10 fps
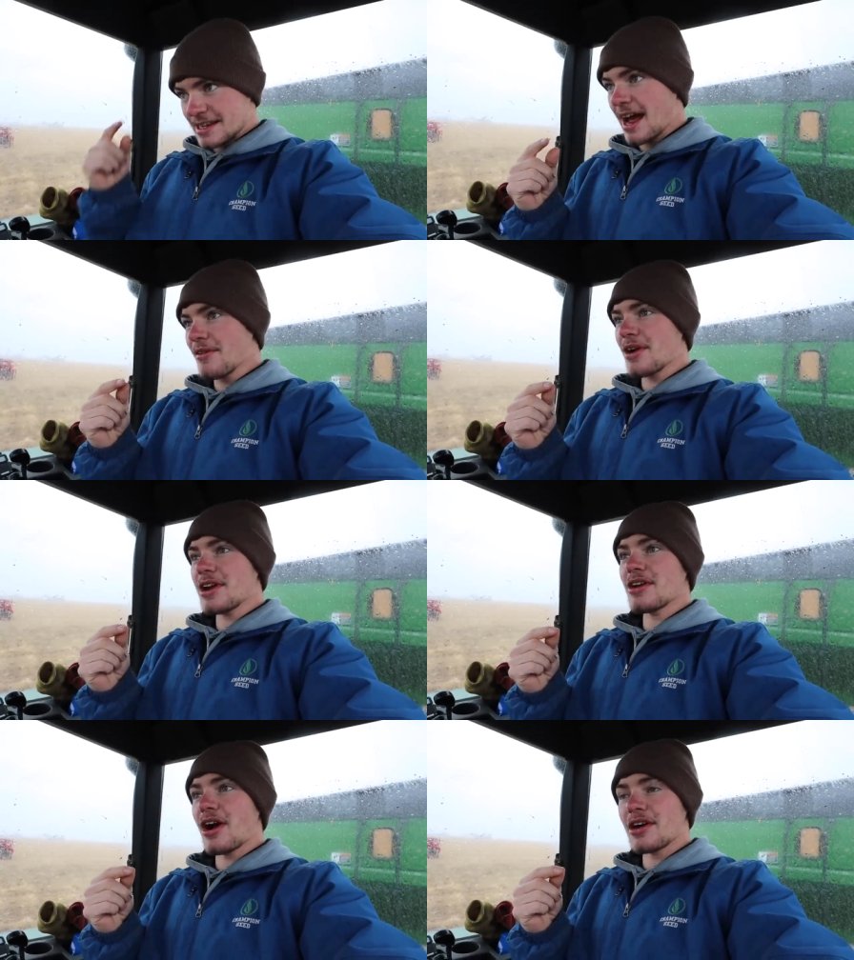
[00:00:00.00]
It's not
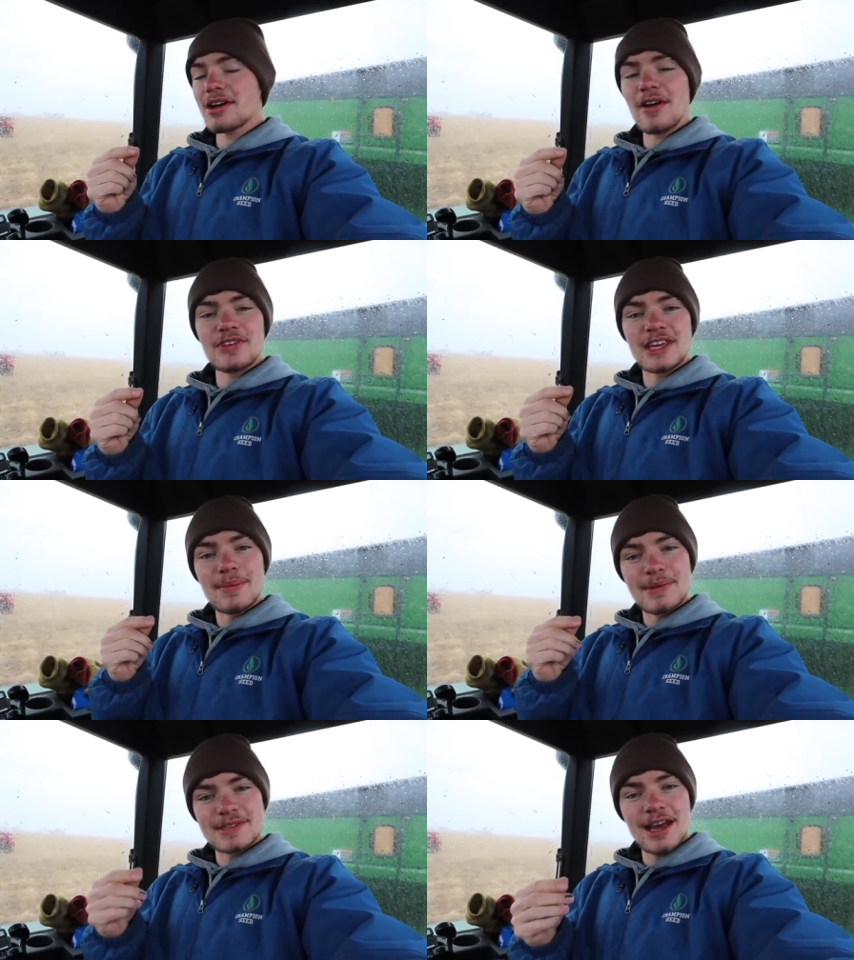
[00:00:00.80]
raining hard enough to
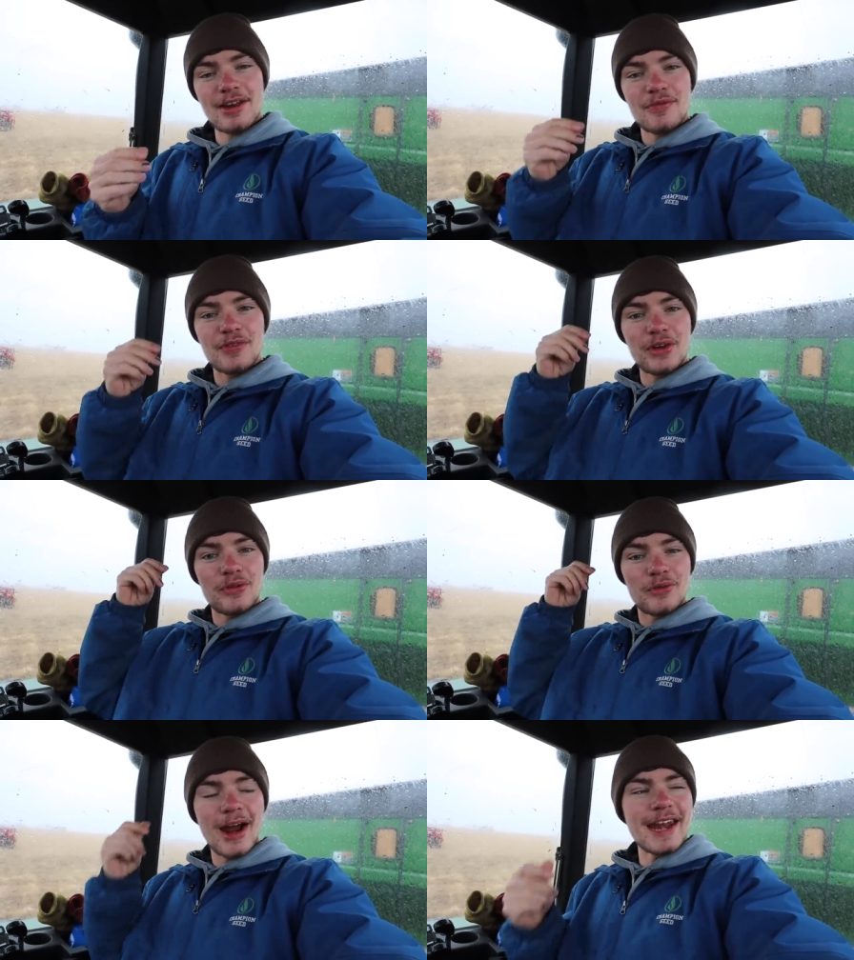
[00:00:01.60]
keep us out of the
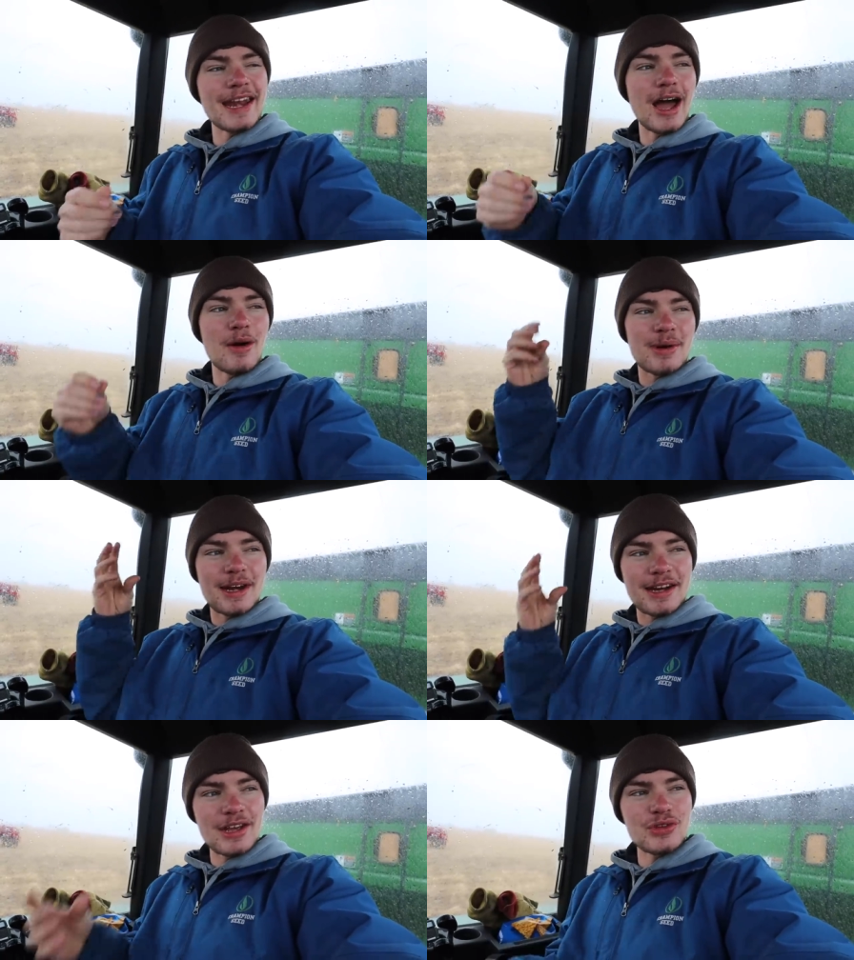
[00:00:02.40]
field right now,
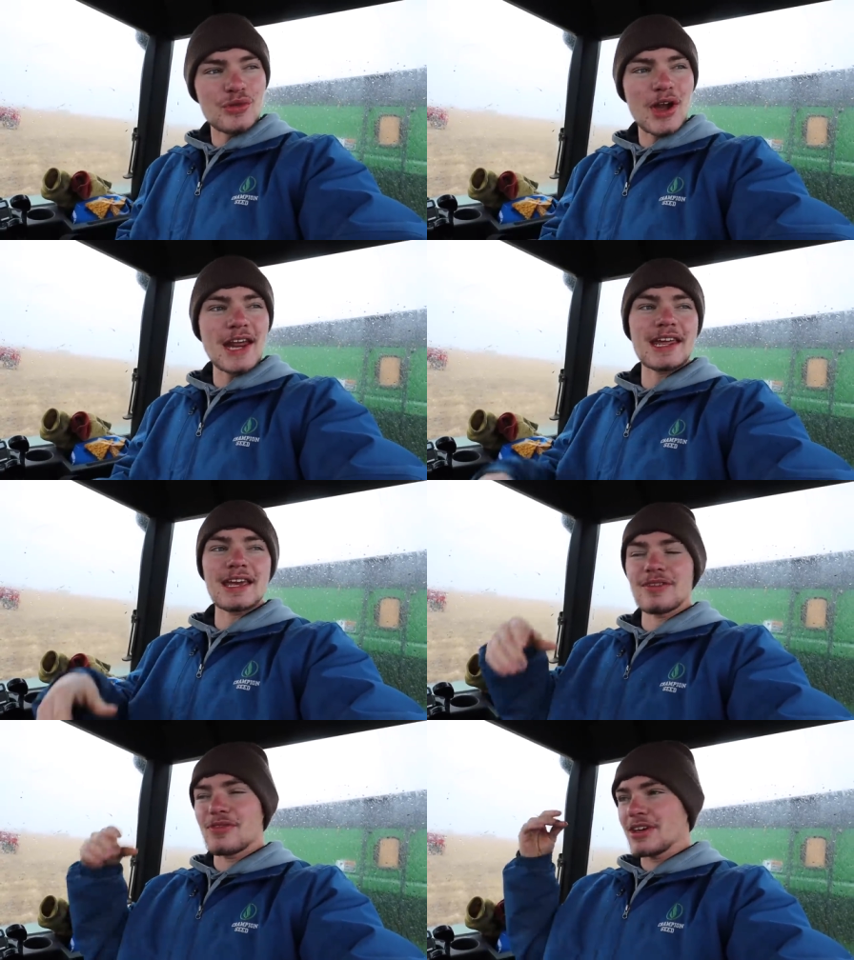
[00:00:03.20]
but it is
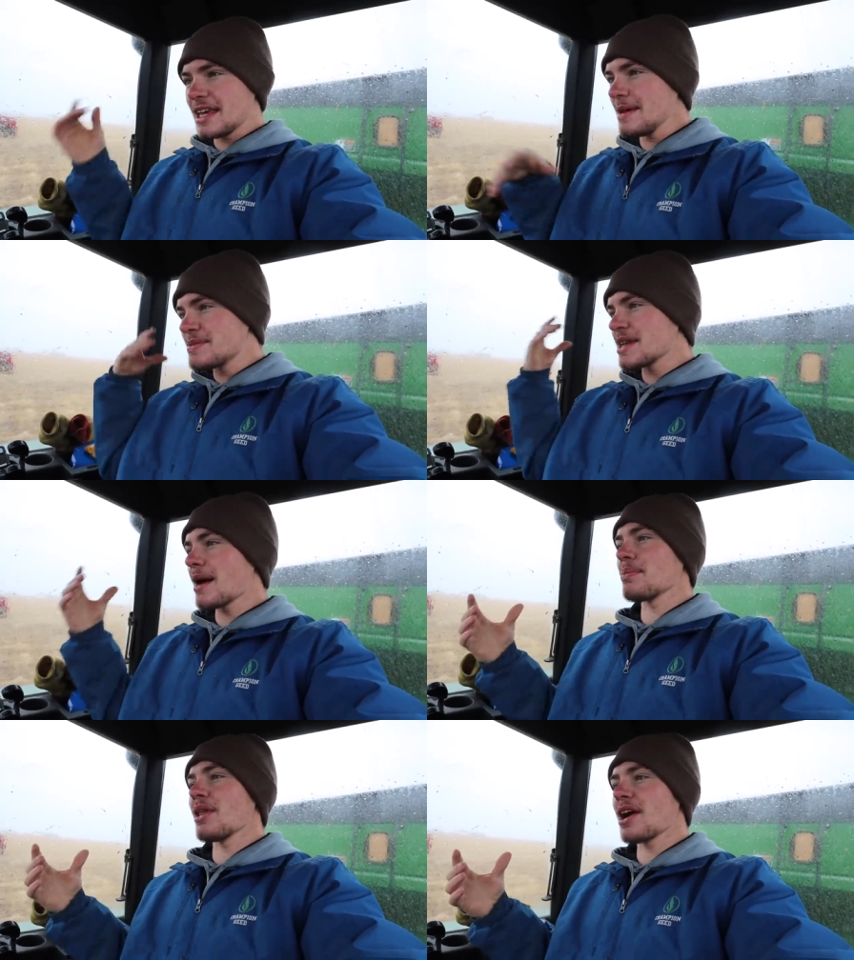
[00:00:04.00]
raining, and if it keeps
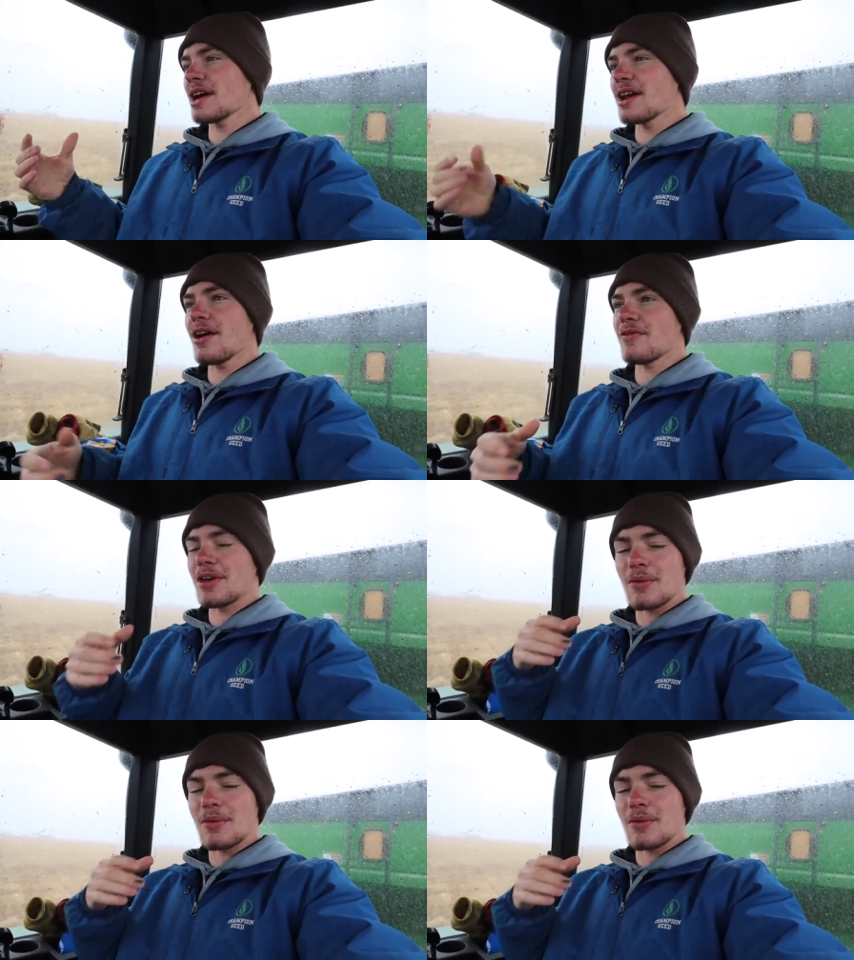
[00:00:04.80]
up long enough,